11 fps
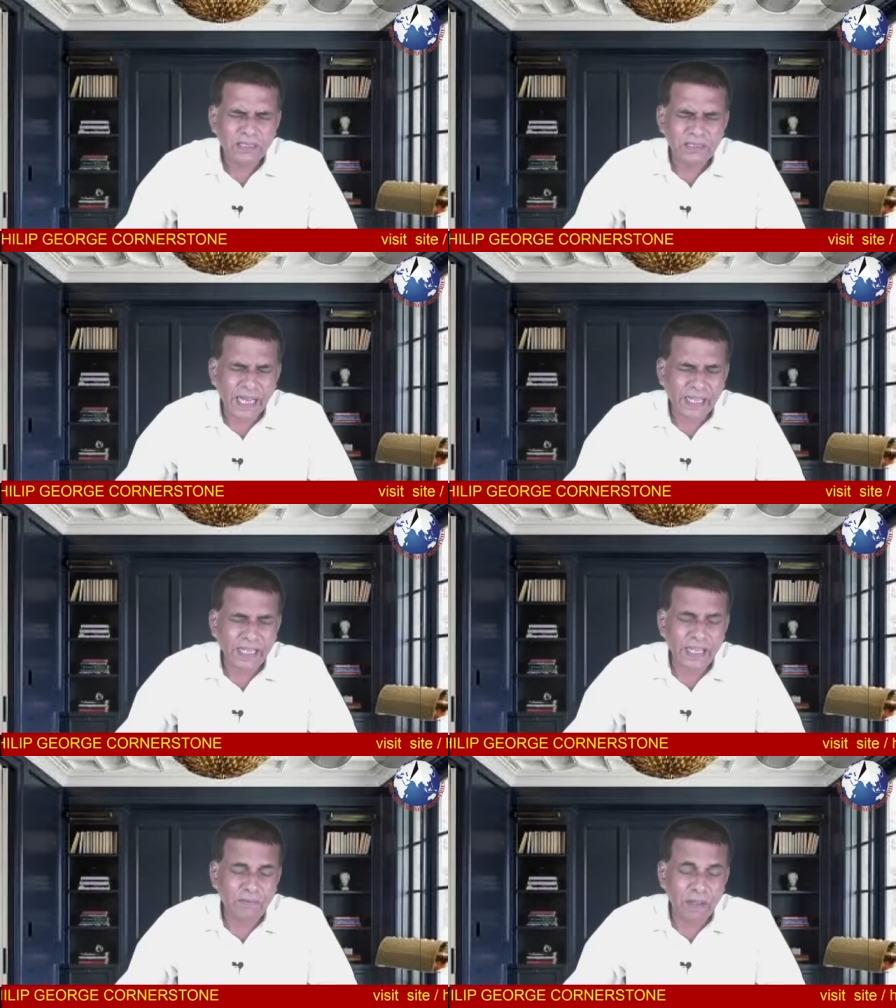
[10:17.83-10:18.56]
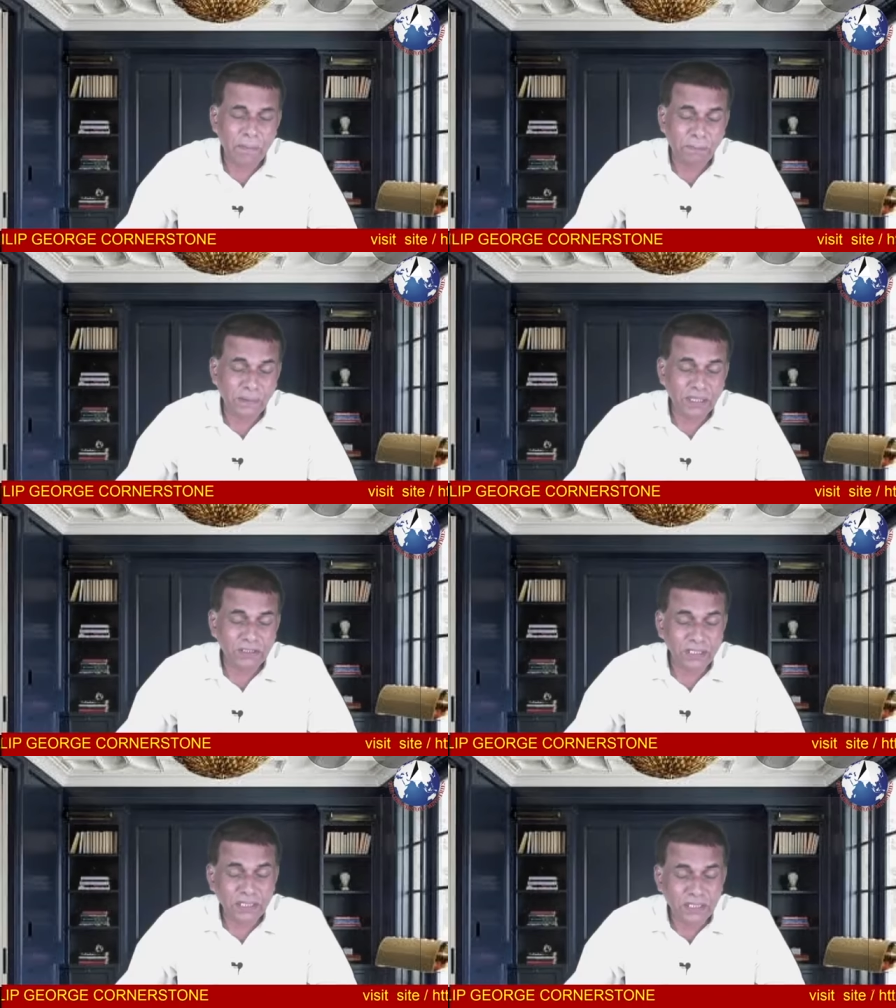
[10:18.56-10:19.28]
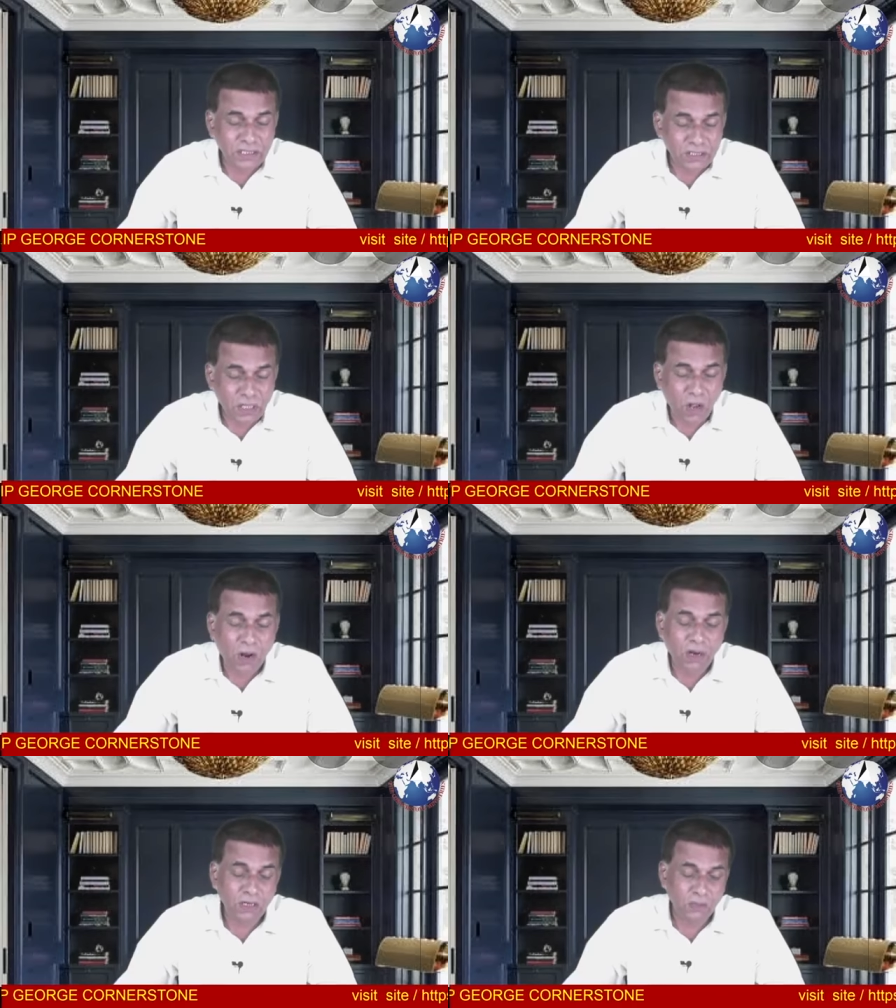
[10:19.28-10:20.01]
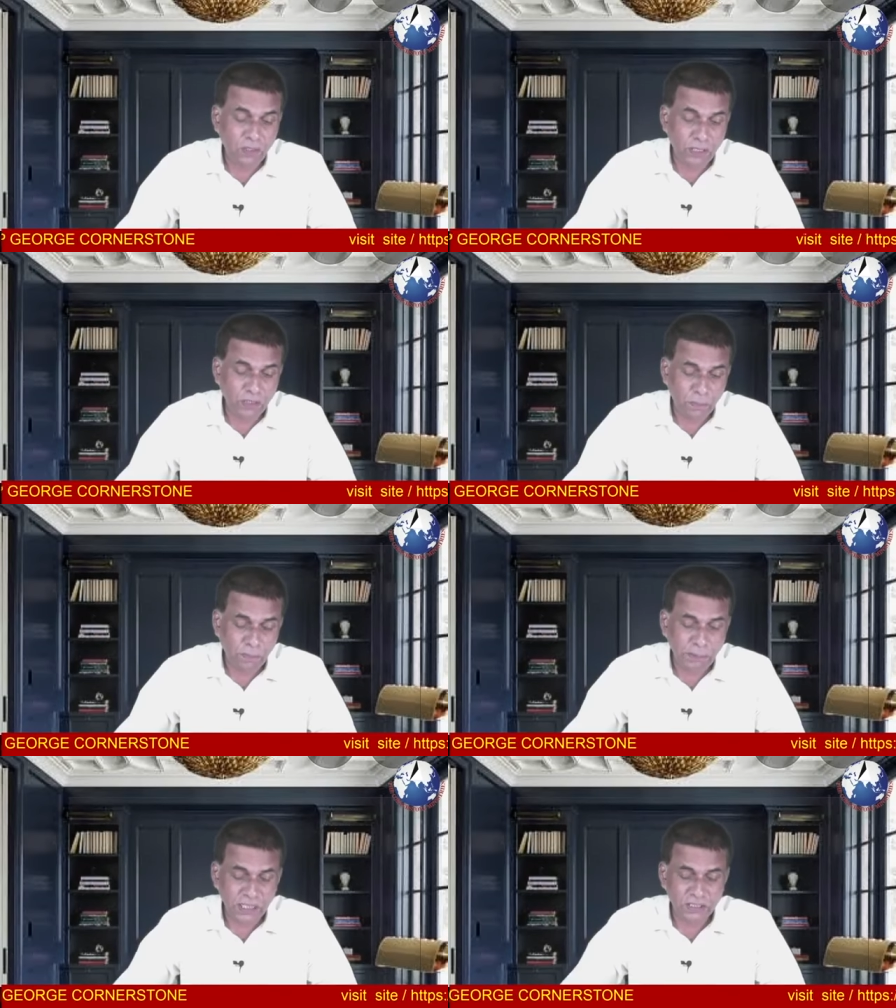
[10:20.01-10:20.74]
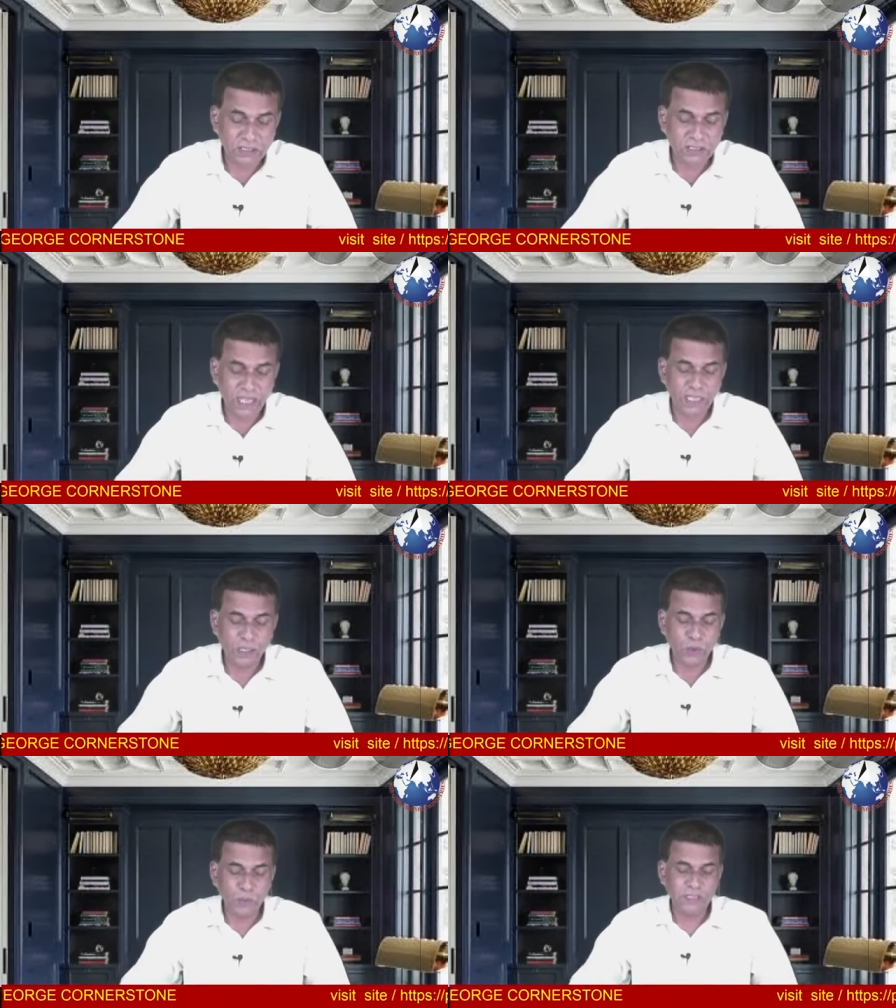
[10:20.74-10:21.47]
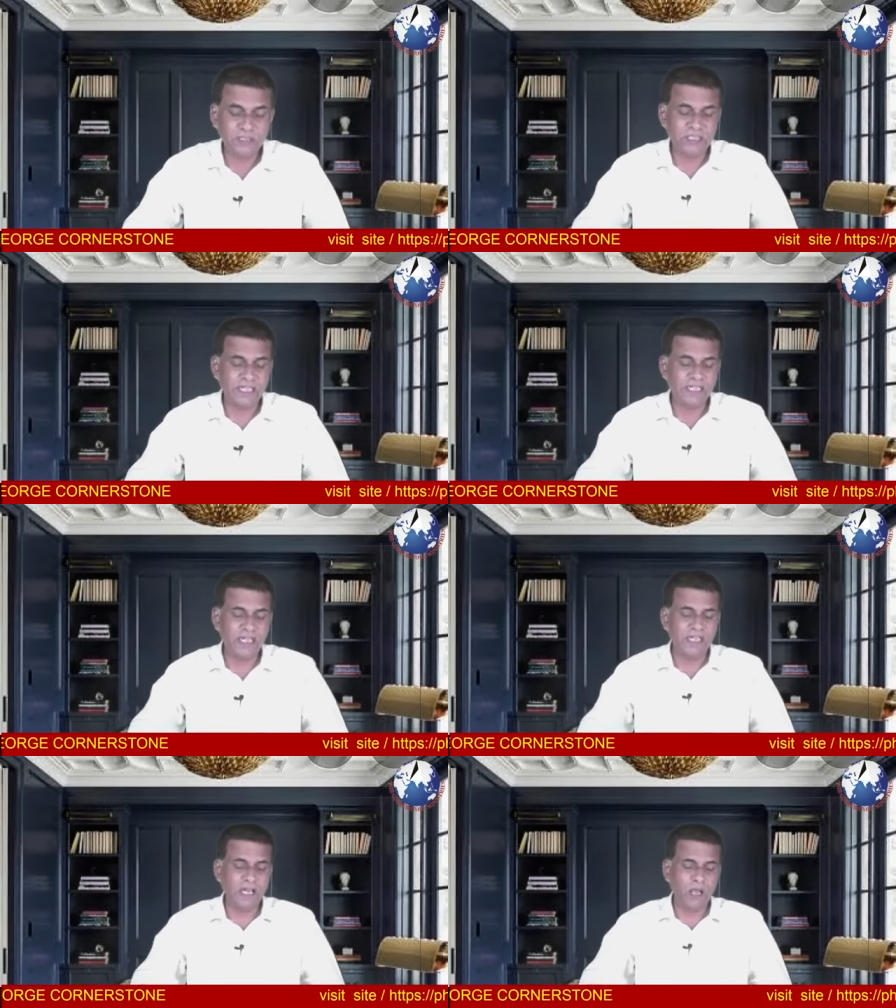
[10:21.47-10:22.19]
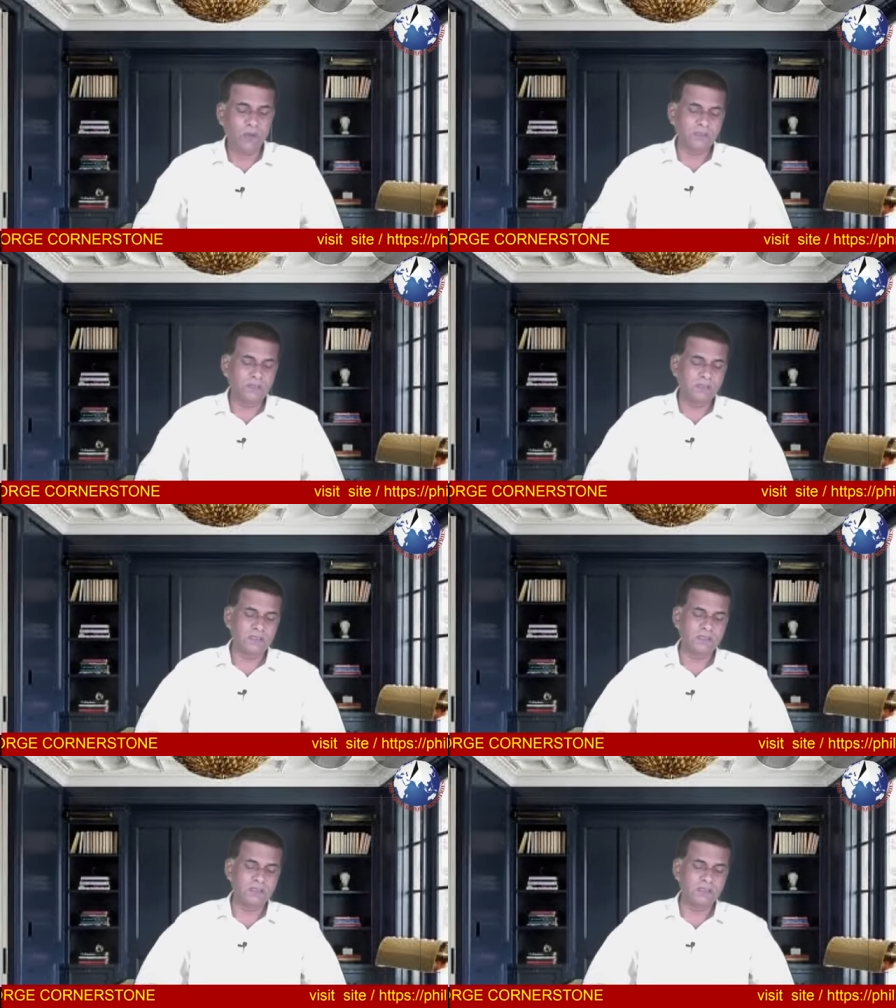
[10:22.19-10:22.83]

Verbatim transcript: taking away peace it is all going to peace and you will settle down